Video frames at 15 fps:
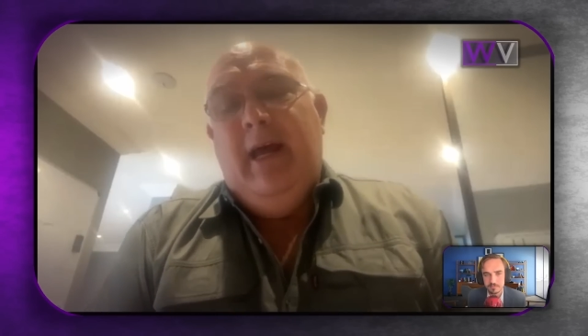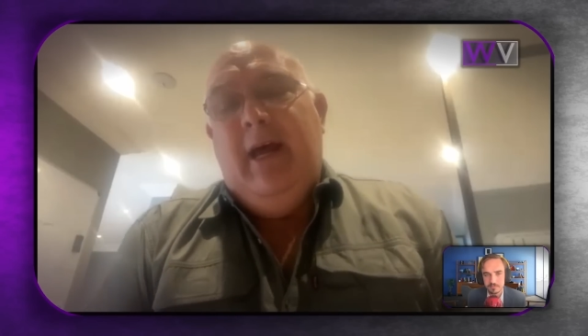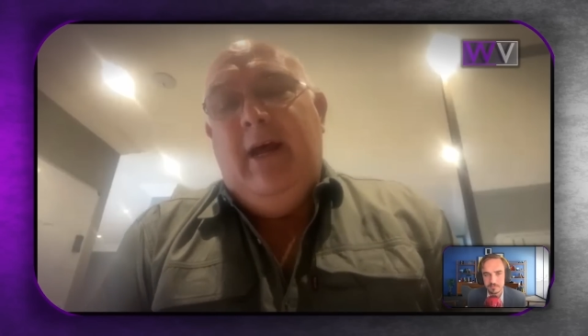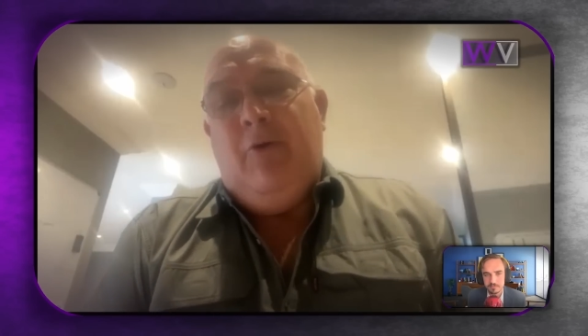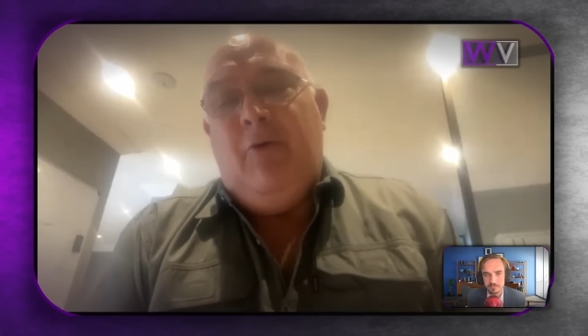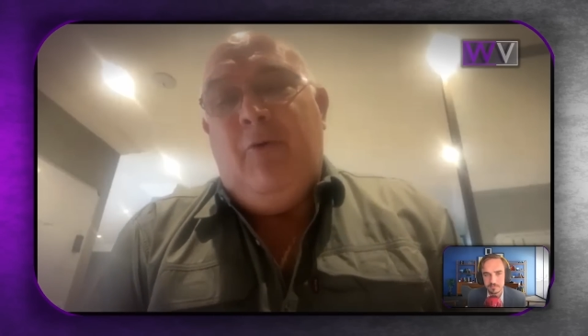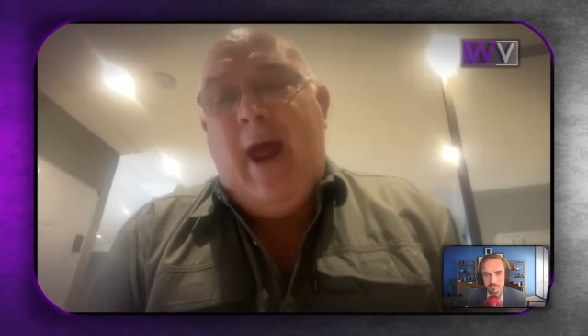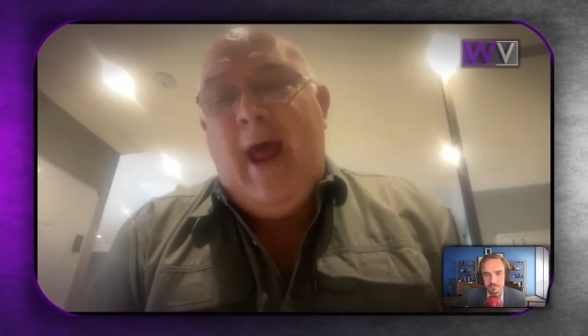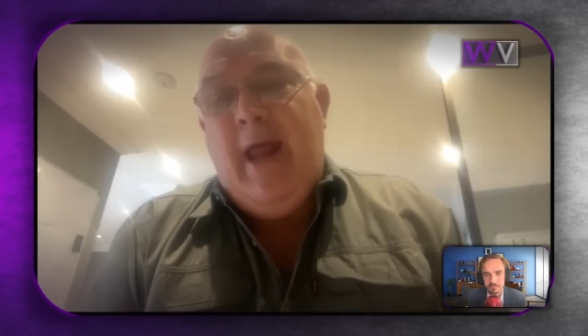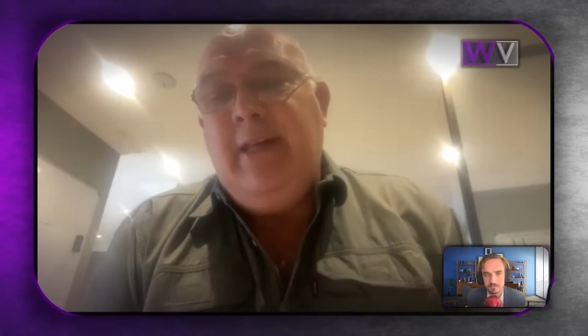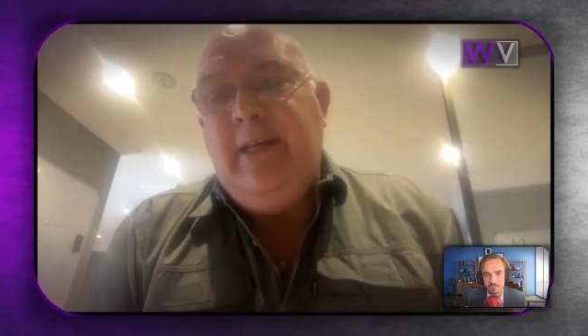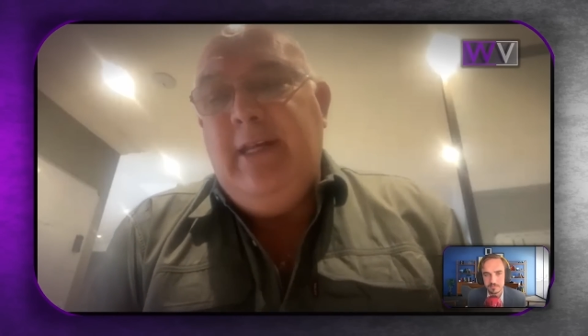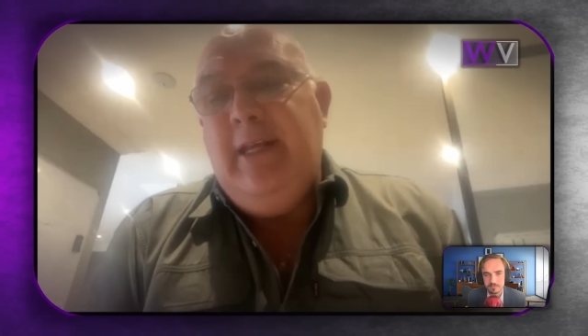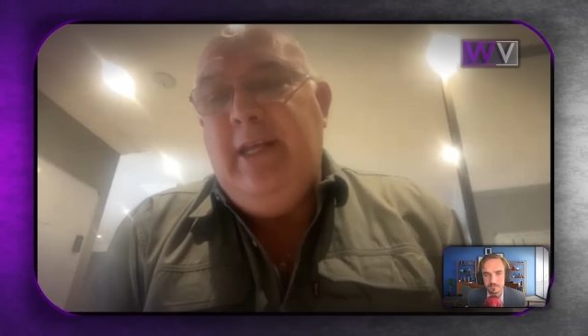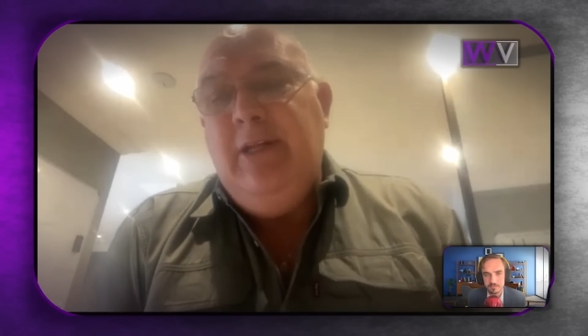
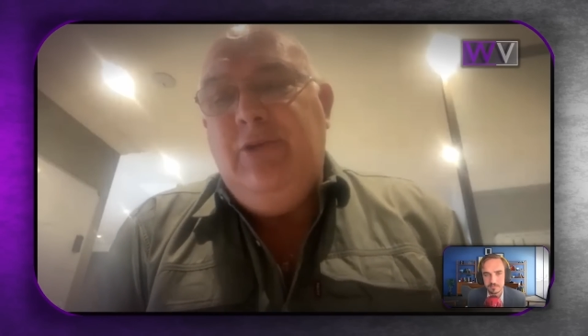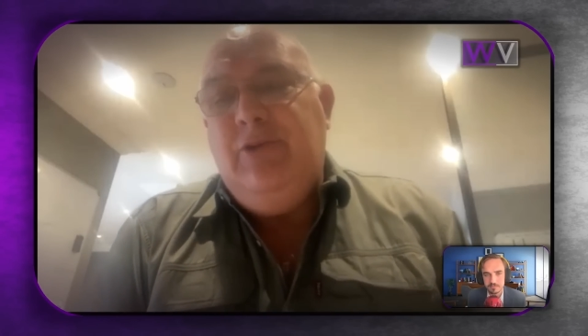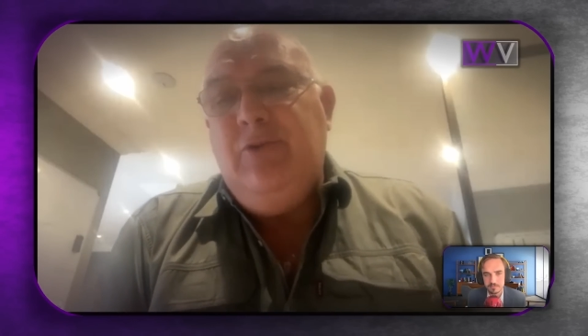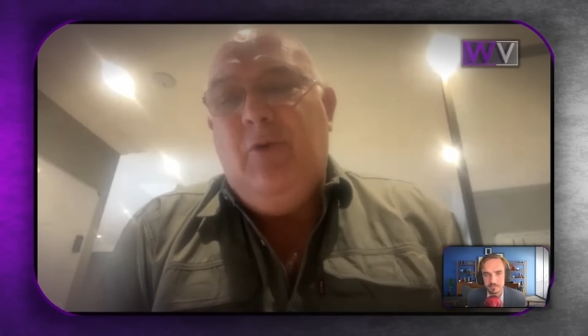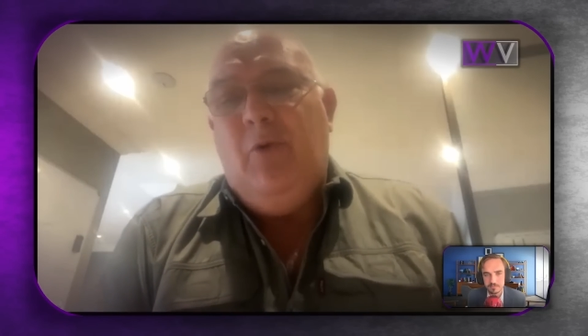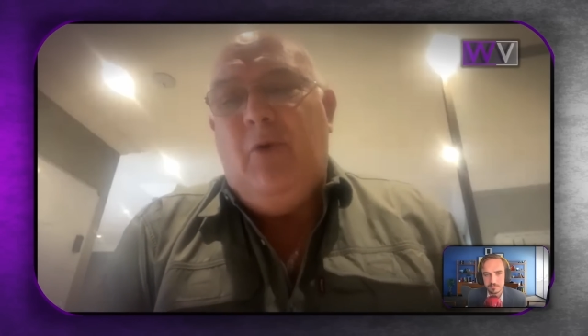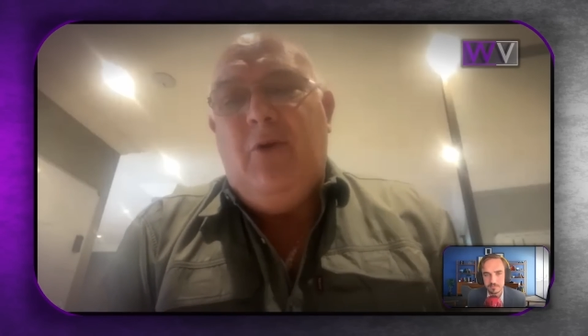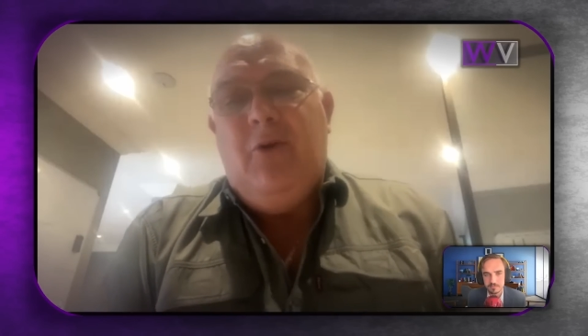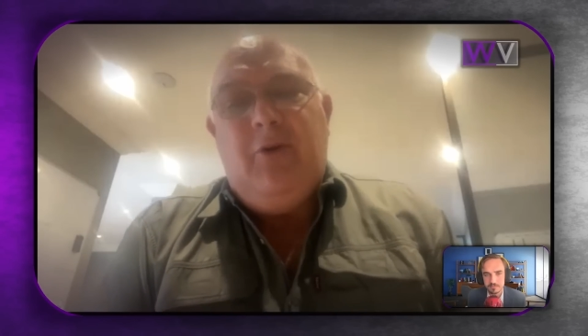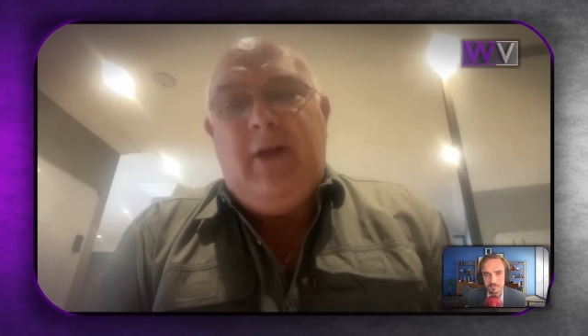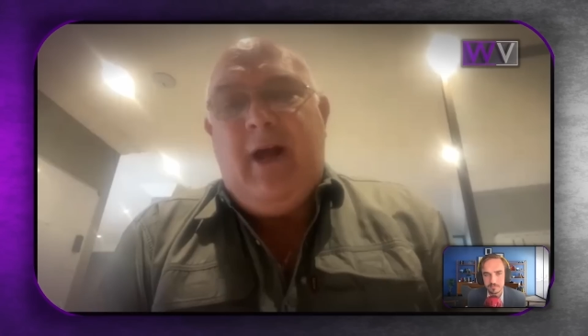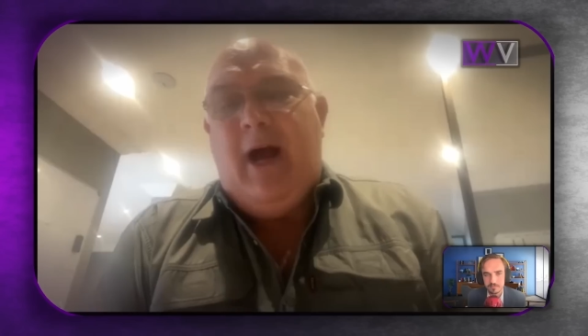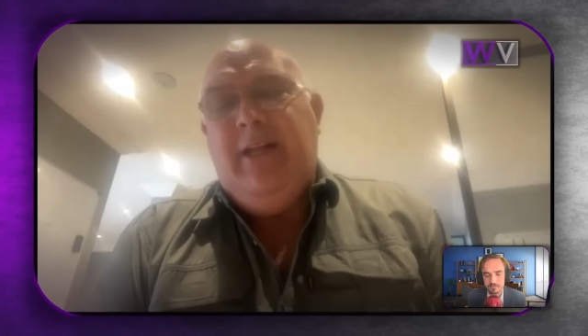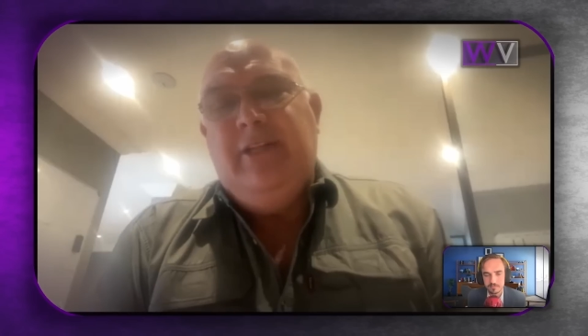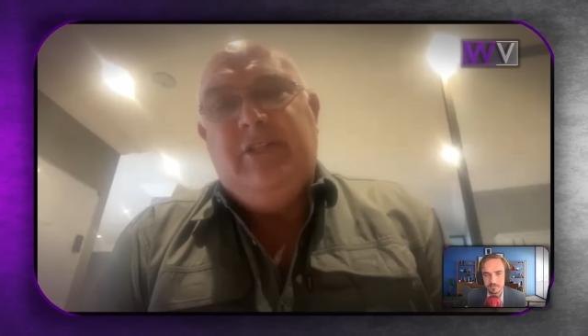ran into
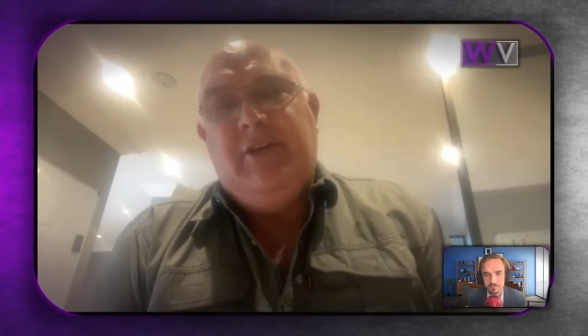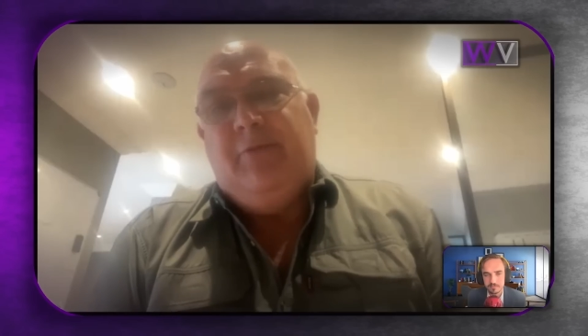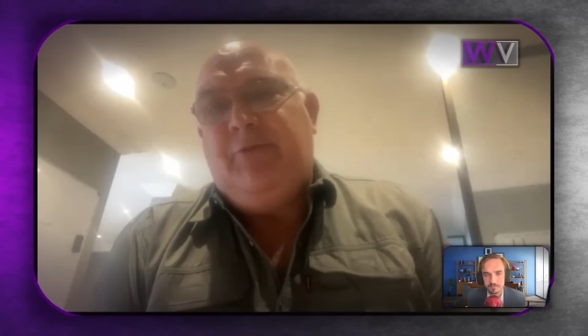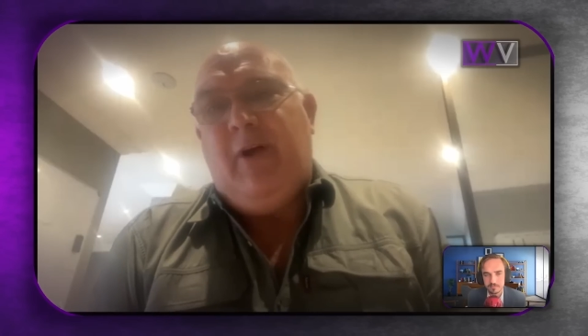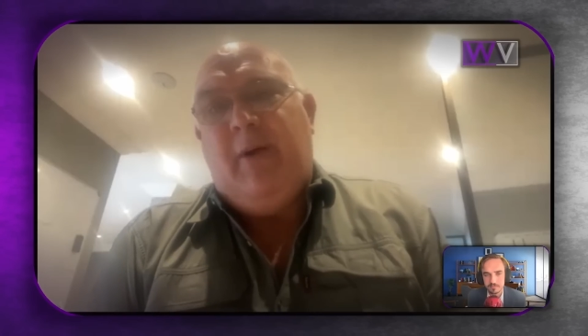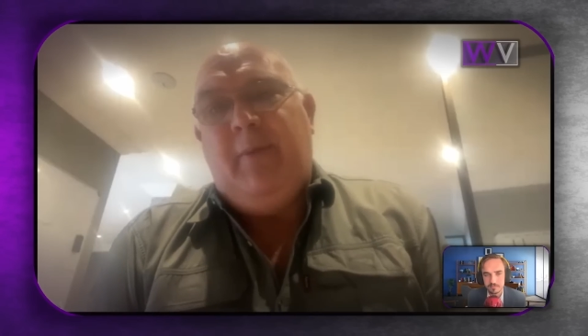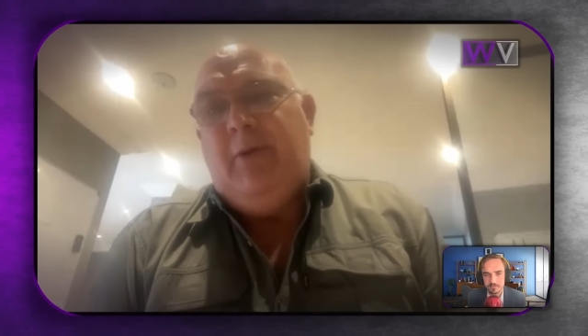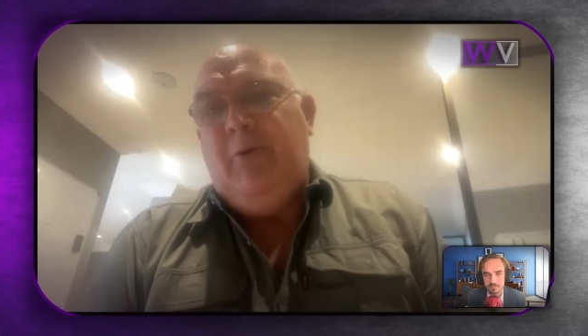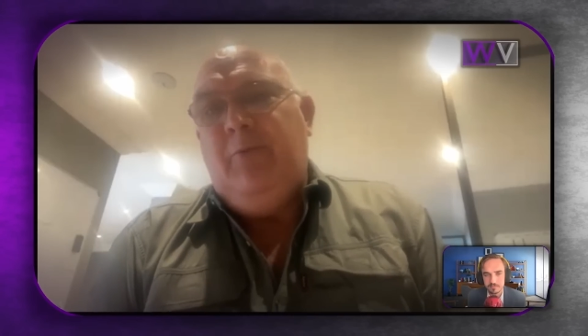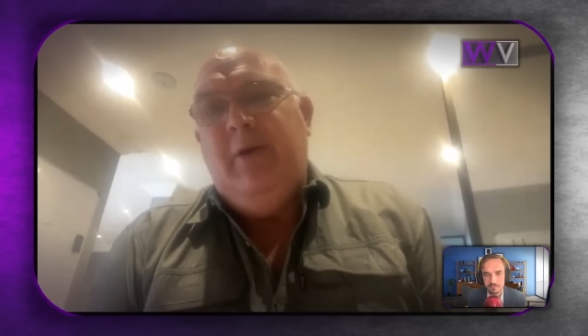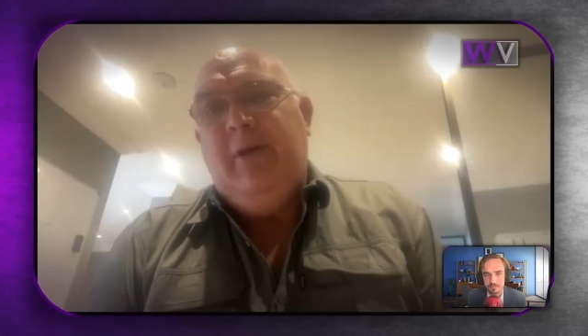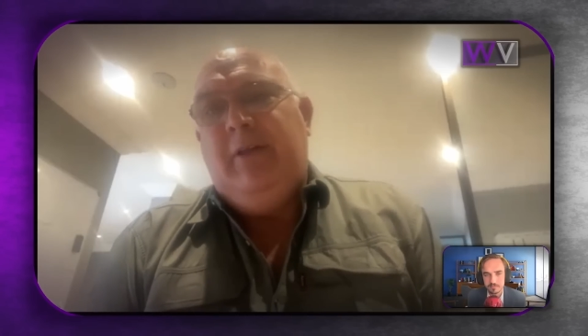all kinds of trouble